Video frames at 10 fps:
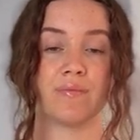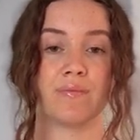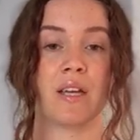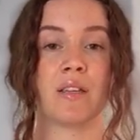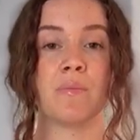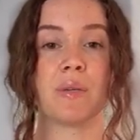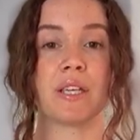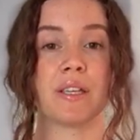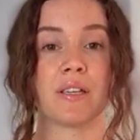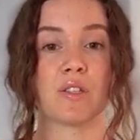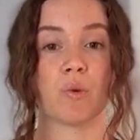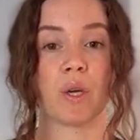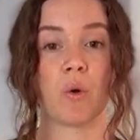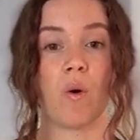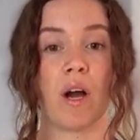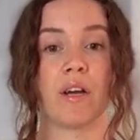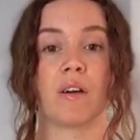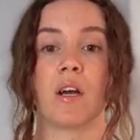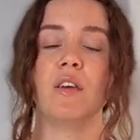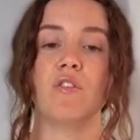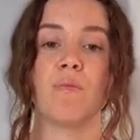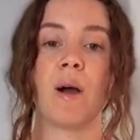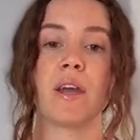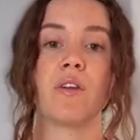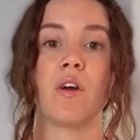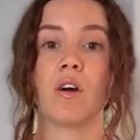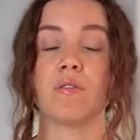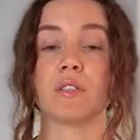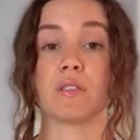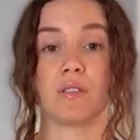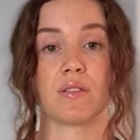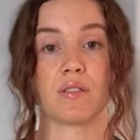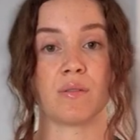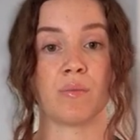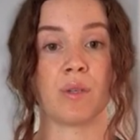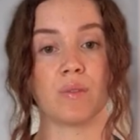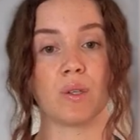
And then beginning to inquire, if my nervous system